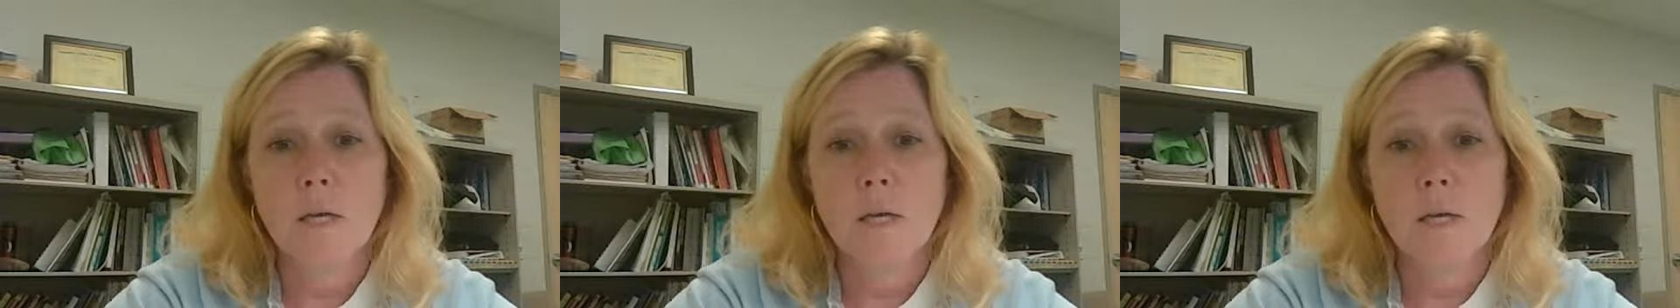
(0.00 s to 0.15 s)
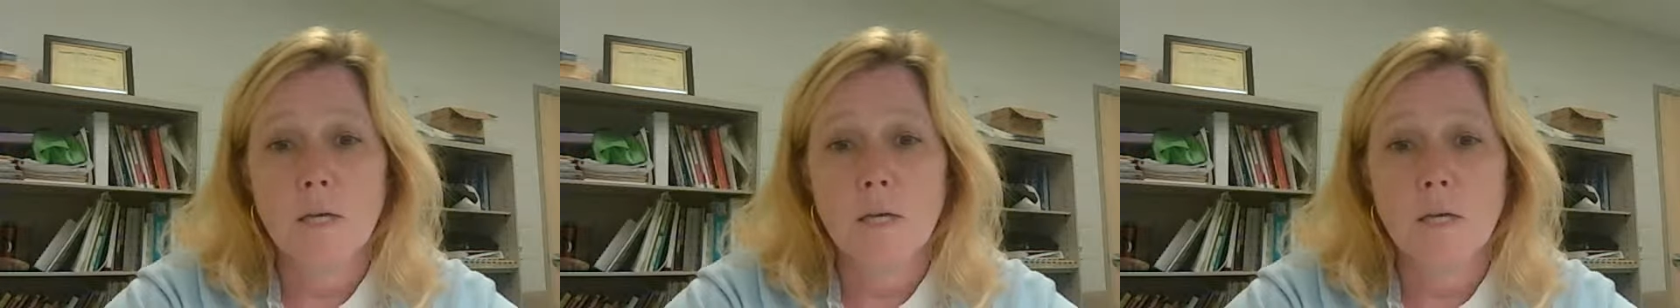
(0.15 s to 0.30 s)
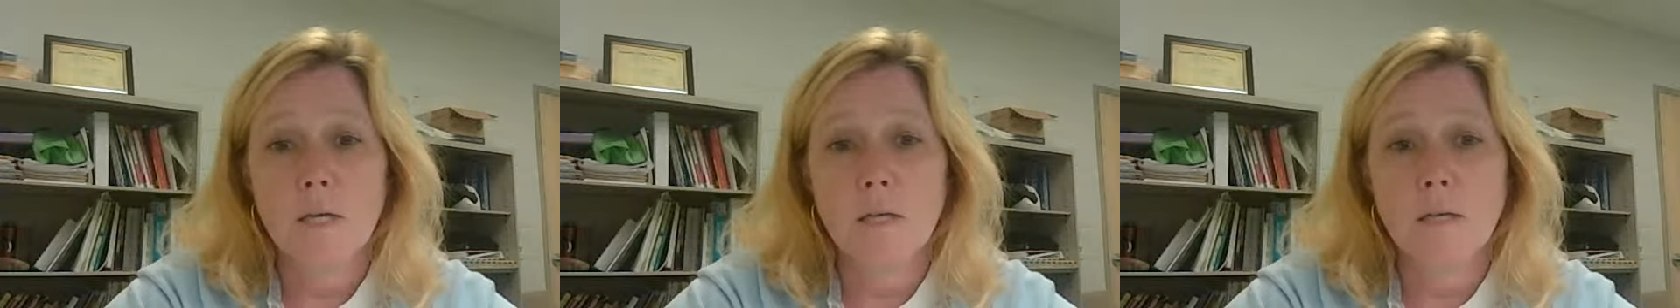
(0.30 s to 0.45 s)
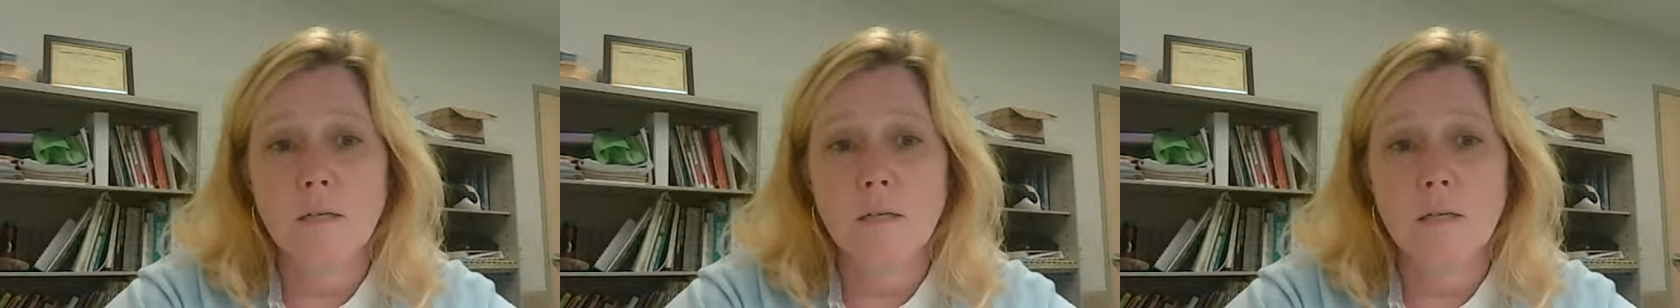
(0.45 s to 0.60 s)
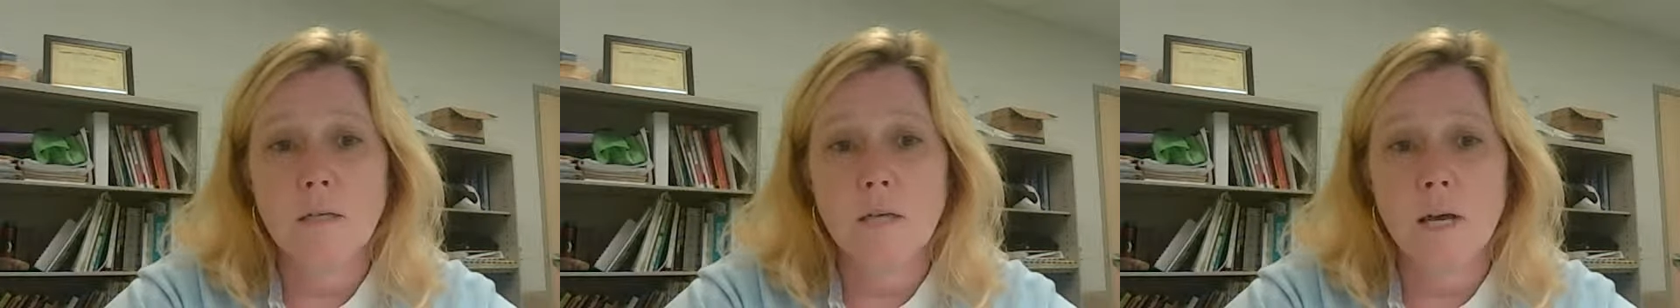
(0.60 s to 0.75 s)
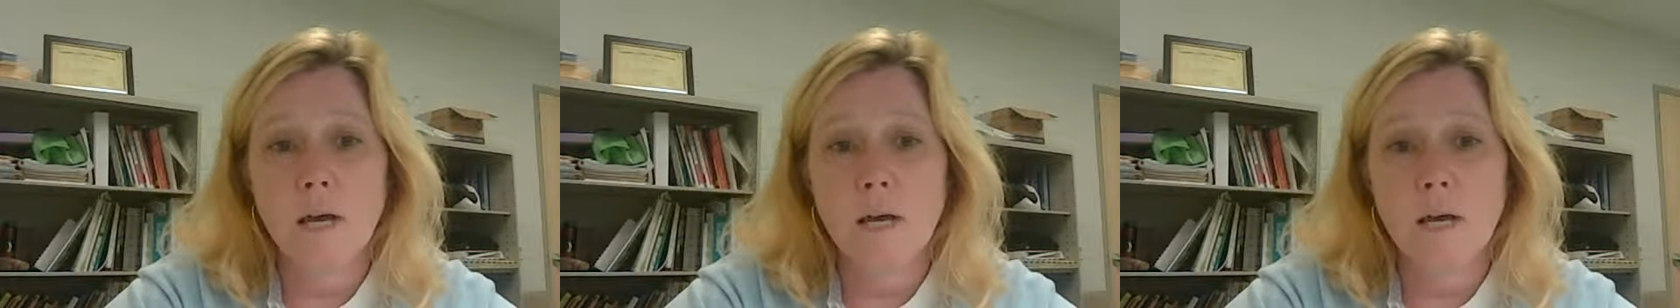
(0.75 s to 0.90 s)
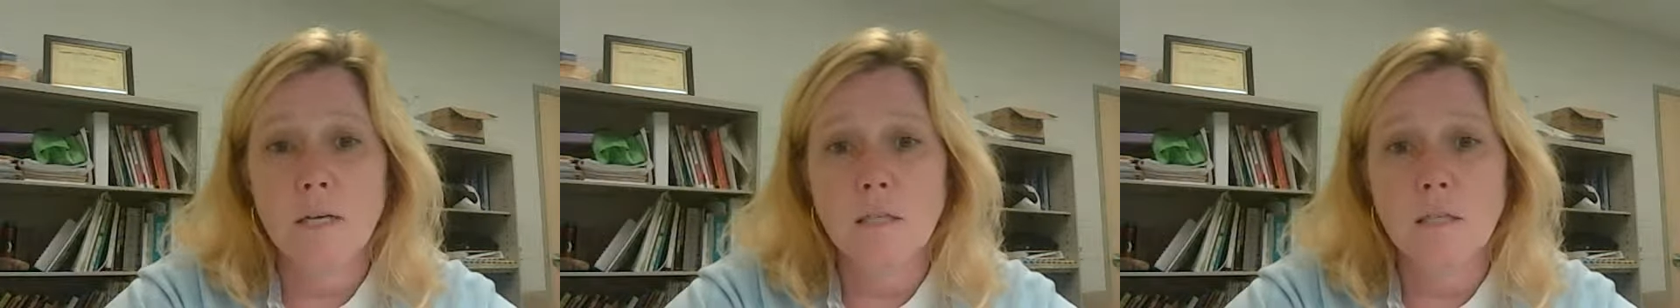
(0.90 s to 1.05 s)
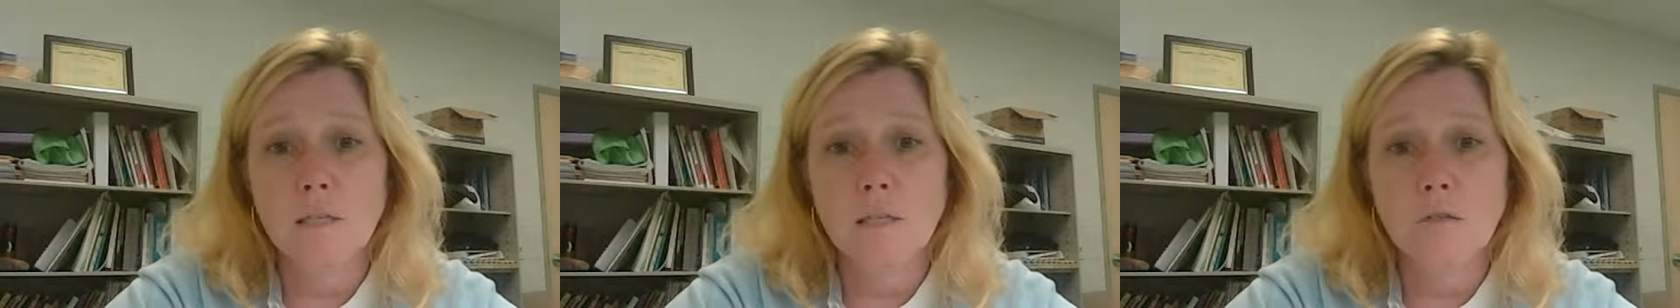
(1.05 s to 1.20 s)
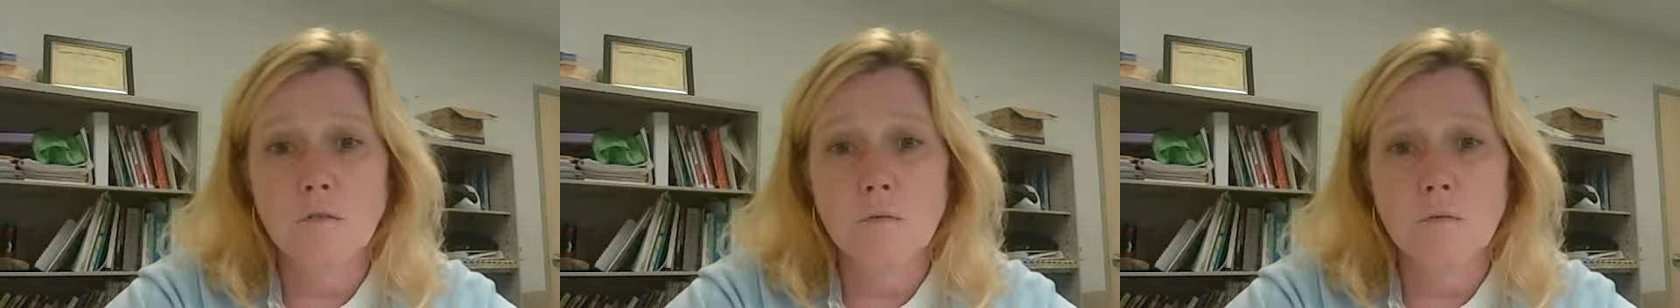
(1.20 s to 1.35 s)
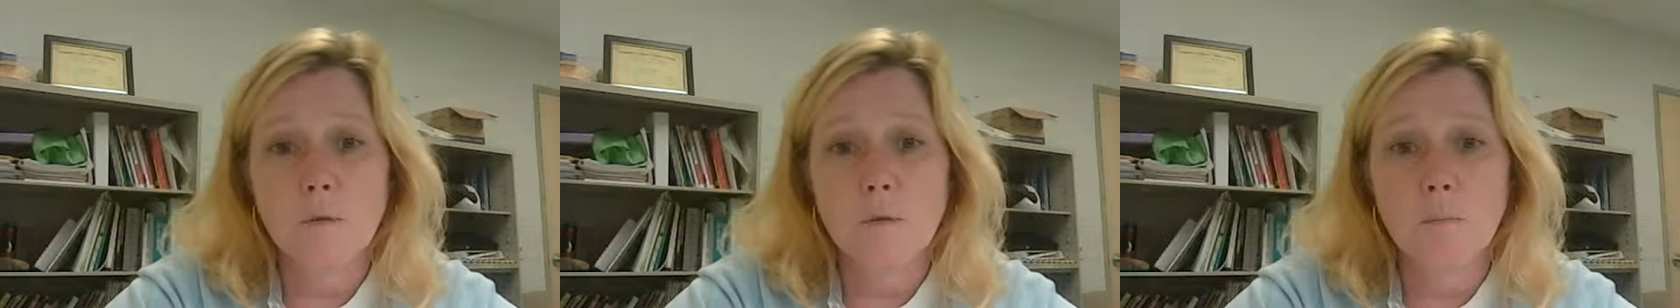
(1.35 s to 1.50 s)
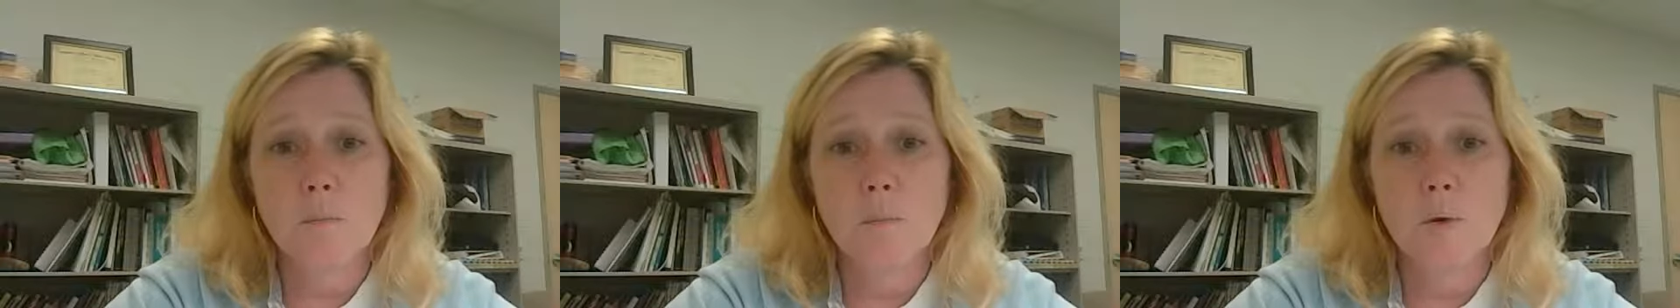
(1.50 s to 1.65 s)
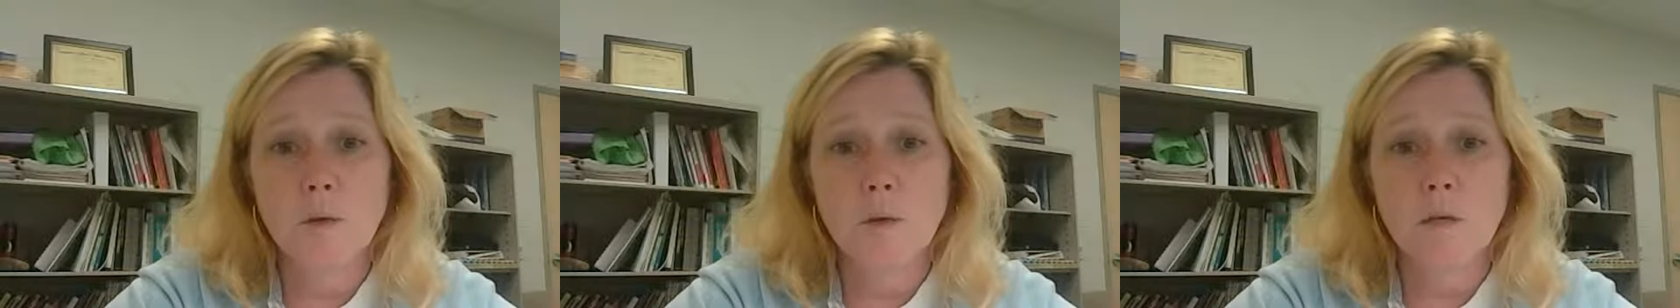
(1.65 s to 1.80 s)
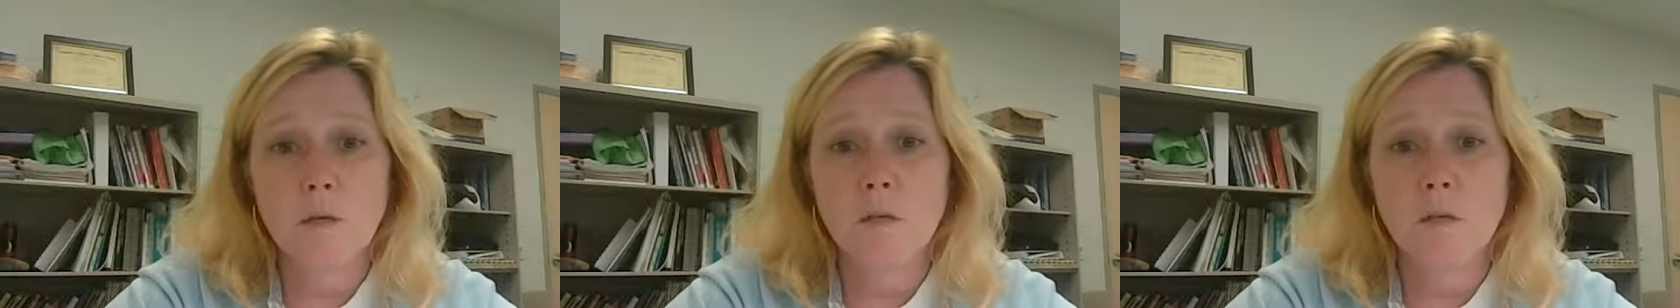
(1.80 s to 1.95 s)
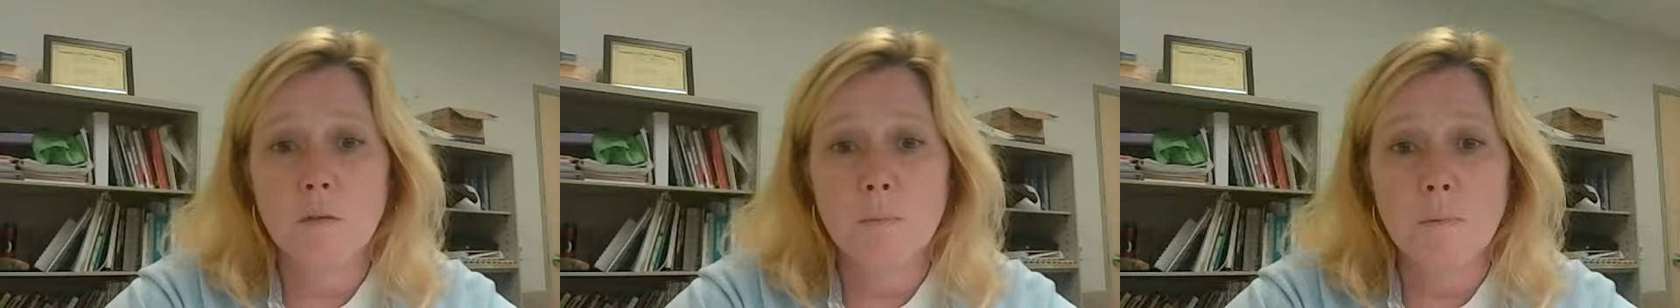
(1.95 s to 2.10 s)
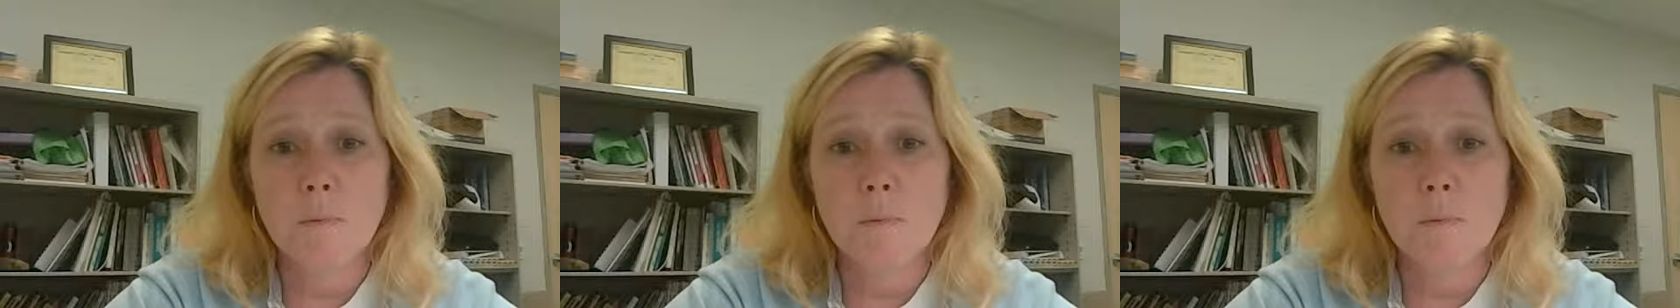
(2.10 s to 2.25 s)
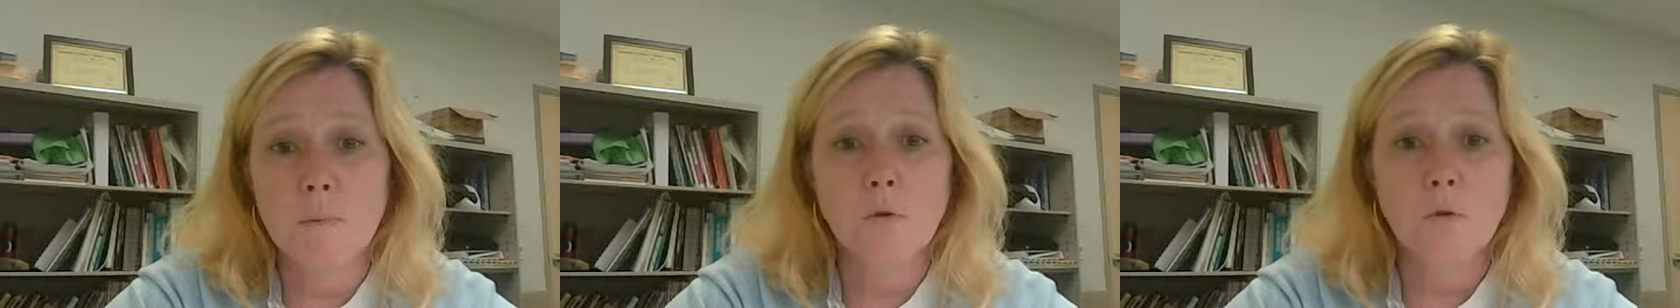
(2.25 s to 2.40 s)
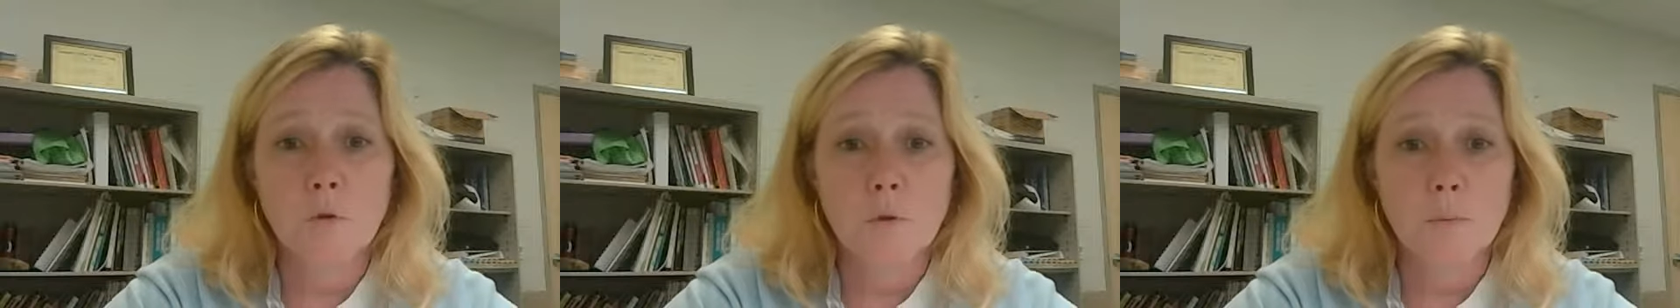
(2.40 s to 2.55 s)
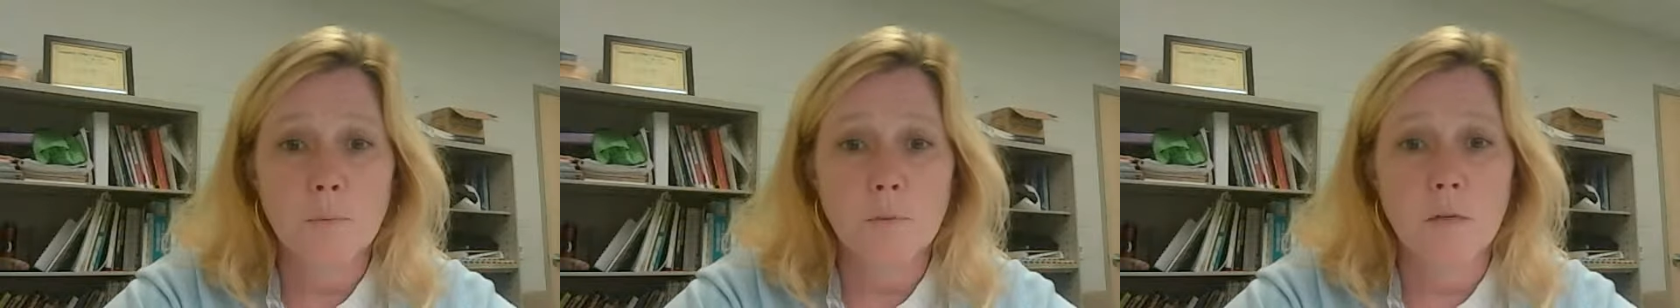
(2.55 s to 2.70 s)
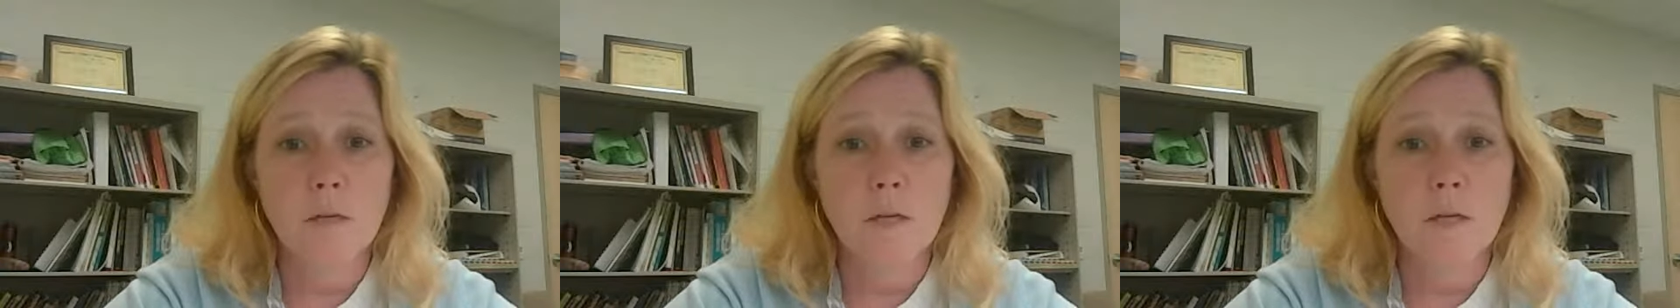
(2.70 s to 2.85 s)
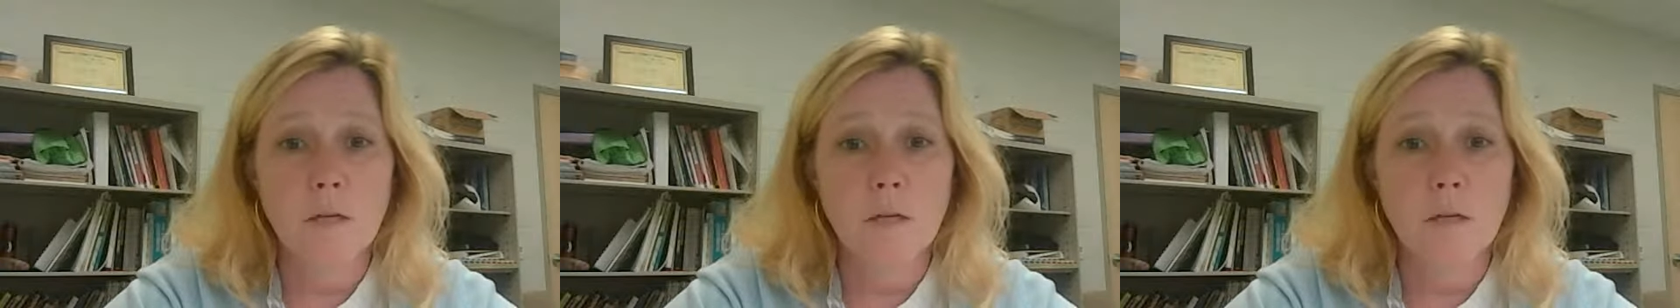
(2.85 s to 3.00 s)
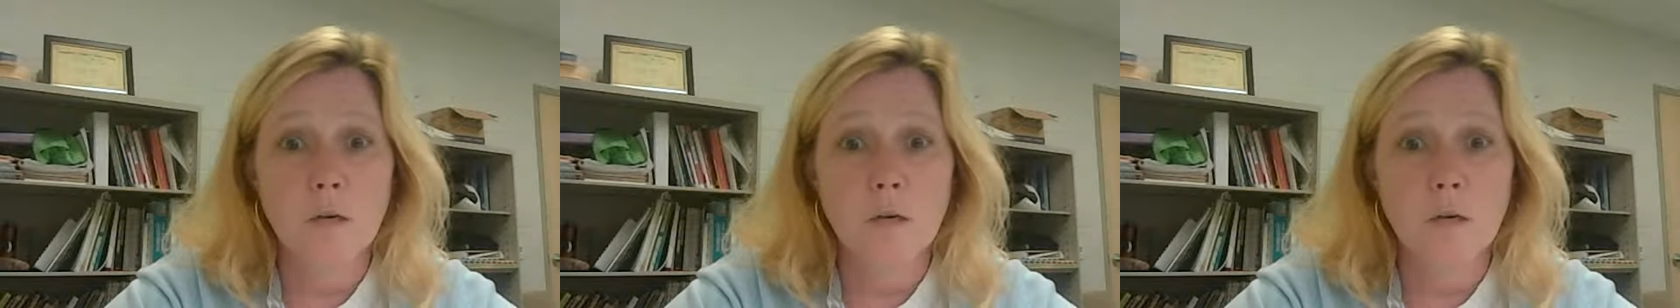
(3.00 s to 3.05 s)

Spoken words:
And the ideas from the book are going to be incorporated,